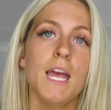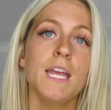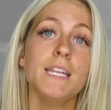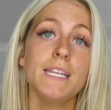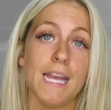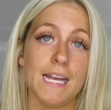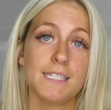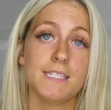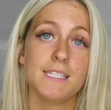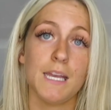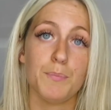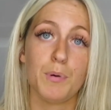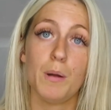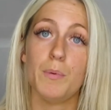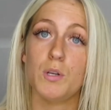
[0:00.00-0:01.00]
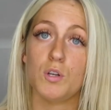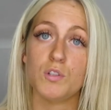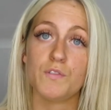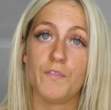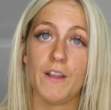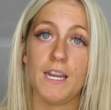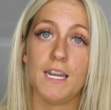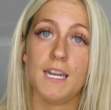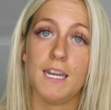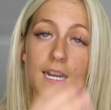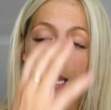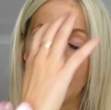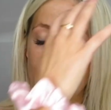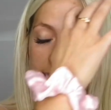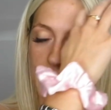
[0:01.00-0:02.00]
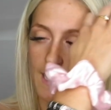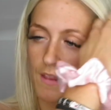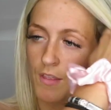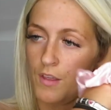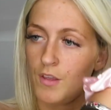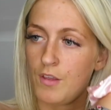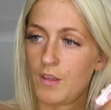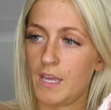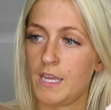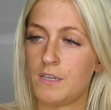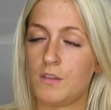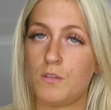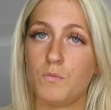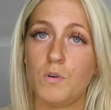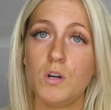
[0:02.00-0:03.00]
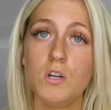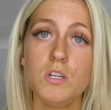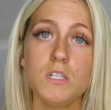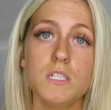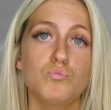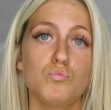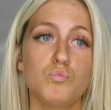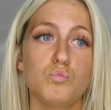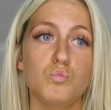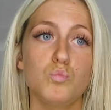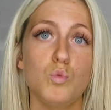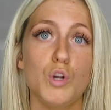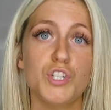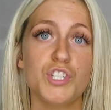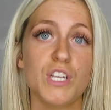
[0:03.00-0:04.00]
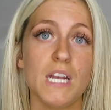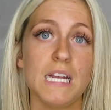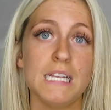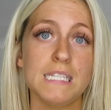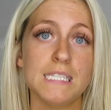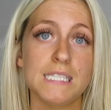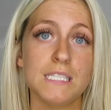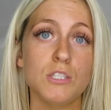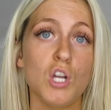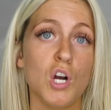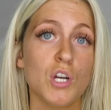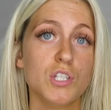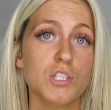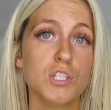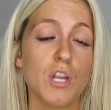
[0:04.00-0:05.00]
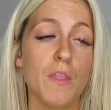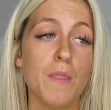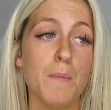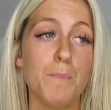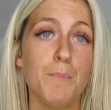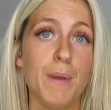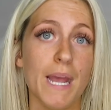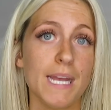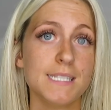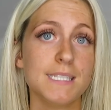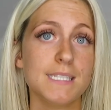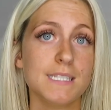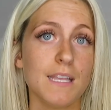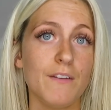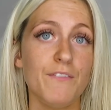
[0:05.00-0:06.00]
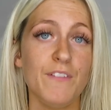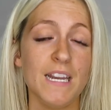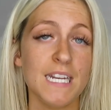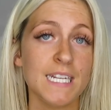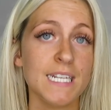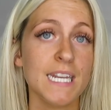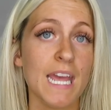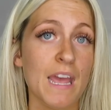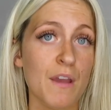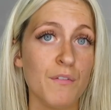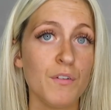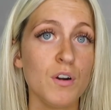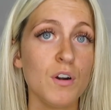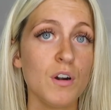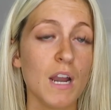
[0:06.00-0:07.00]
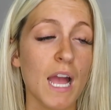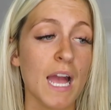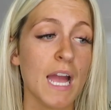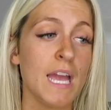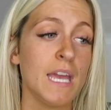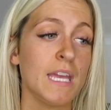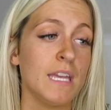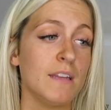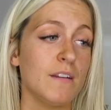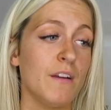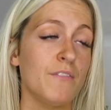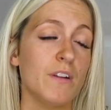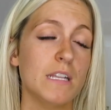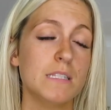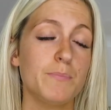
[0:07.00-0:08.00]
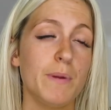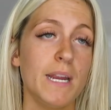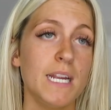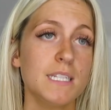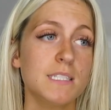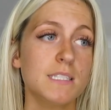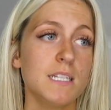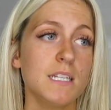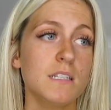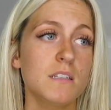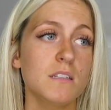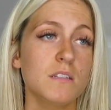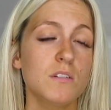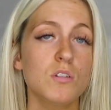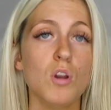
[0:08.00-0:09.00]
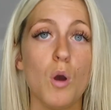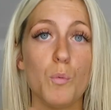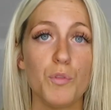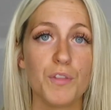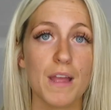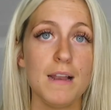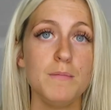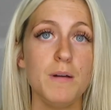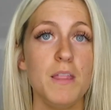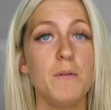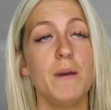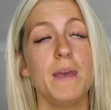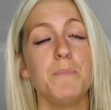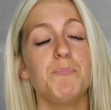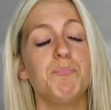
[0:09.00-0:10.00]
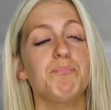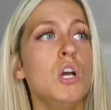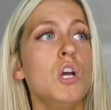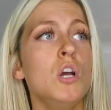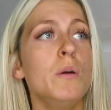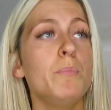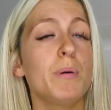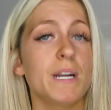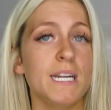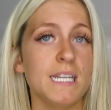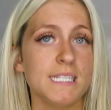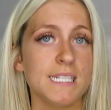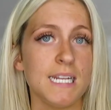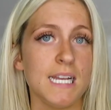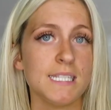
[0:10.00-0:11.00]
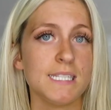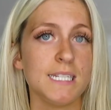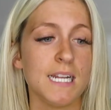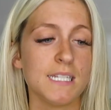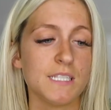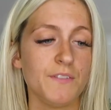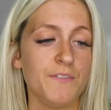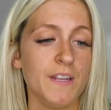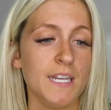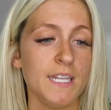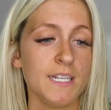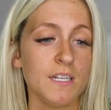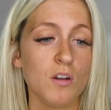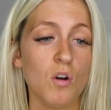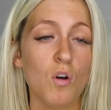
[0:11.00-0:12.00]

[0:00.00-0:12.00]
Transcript: Yes, it probably does feel like the end of the world, which is not the best feeling ever. I have experienced it, not with Kelly by the way, but it is a nasty feeling.